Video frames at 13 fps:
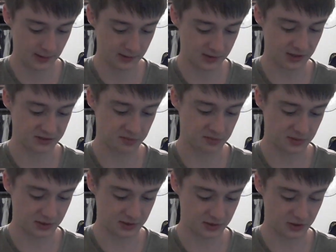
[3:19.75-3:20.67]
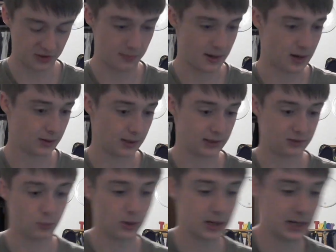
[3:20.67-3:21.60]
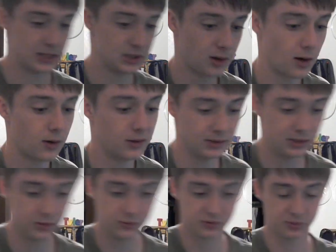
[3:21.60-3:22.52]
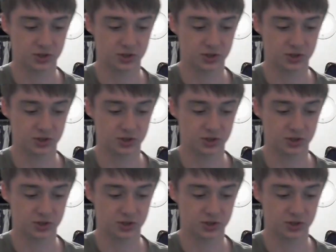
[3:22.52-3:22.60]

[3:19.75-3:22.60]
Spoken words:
it's not something to compare like to what I currently use,